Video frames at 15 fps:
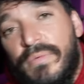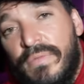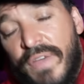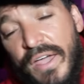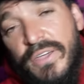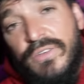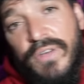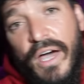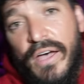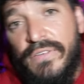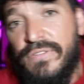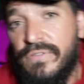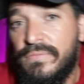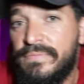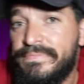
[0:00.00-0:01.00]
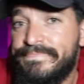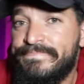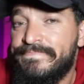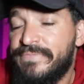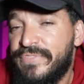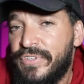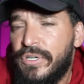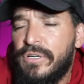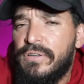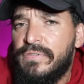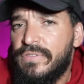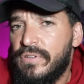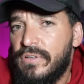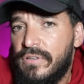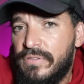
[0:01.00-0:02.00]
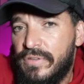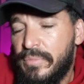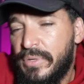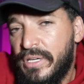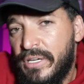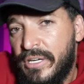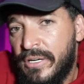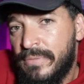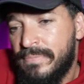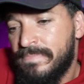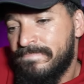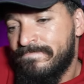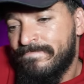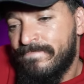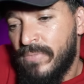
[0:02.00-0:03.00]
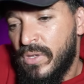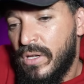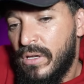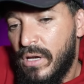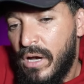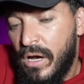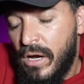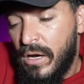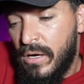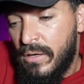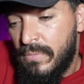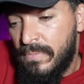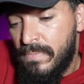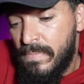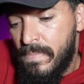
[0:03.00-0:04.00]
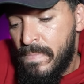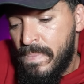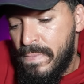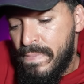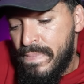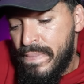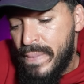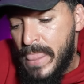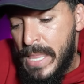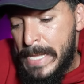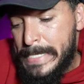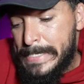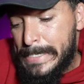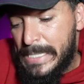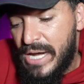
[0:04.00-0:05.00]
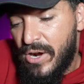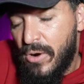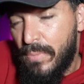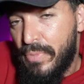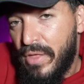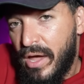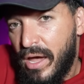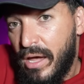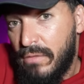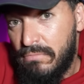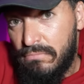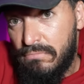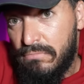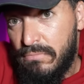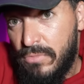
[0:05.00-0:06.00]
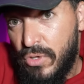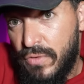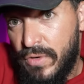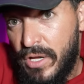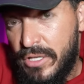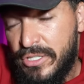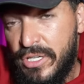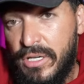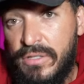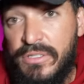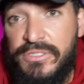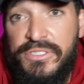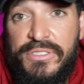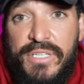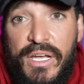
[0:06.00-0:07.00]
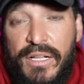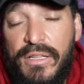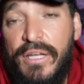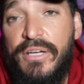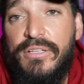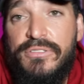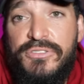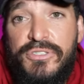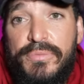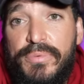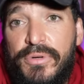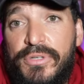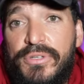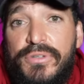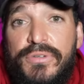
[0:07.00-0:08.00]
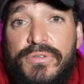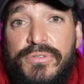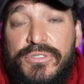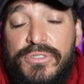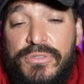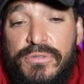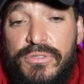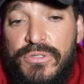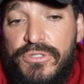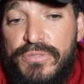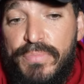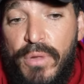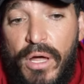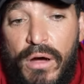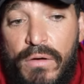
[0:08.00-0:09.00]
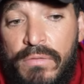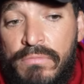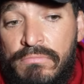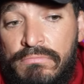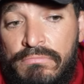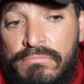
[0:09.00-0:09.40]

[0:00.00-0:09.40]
thank you guys for being here. I hope that the Overnight channel doesn't take like a super huge blow